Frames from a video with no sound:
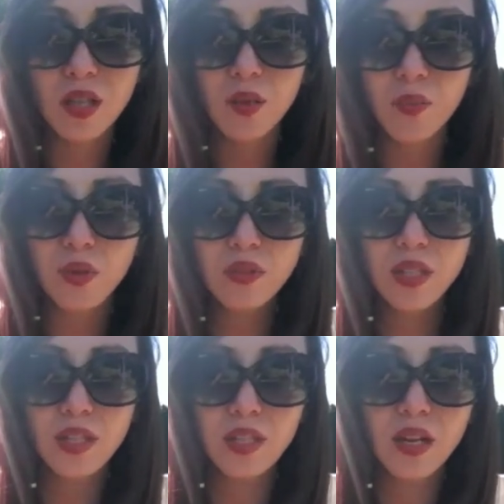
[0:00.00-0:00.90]
The
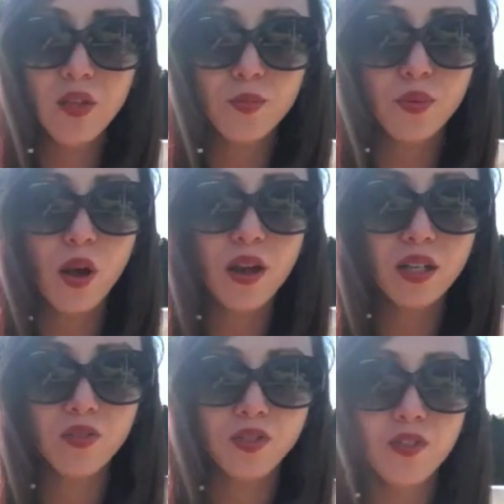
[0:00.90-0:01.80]
music is another
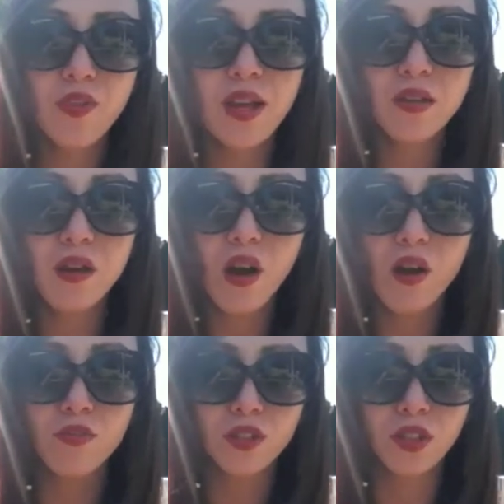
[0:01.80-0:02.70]
product for the venue to
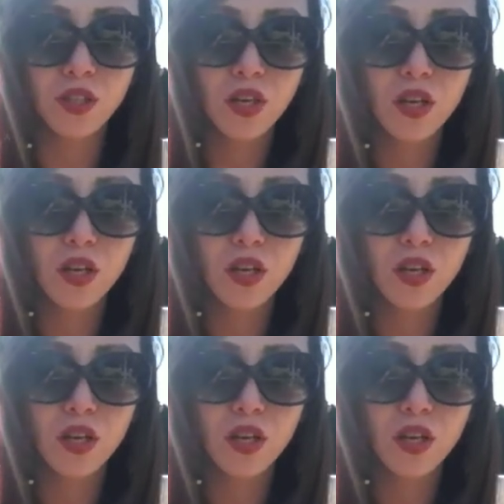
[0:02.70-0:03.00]
offer,